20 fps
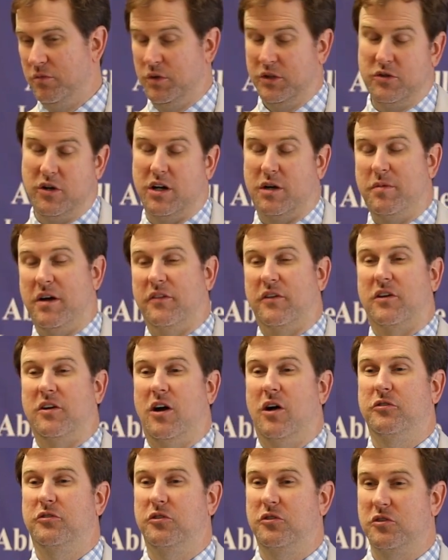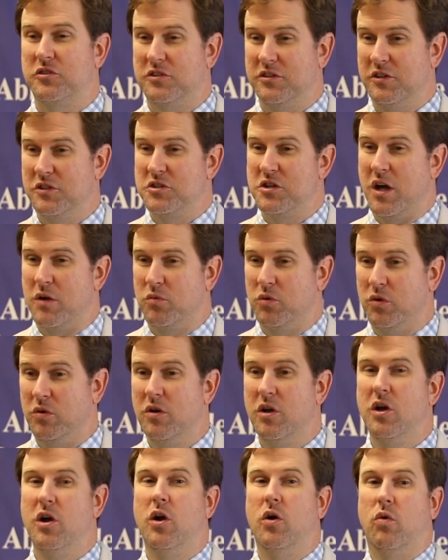we talk about the Constitution in
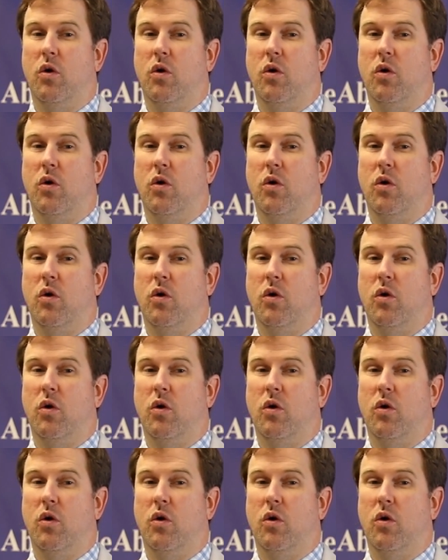general,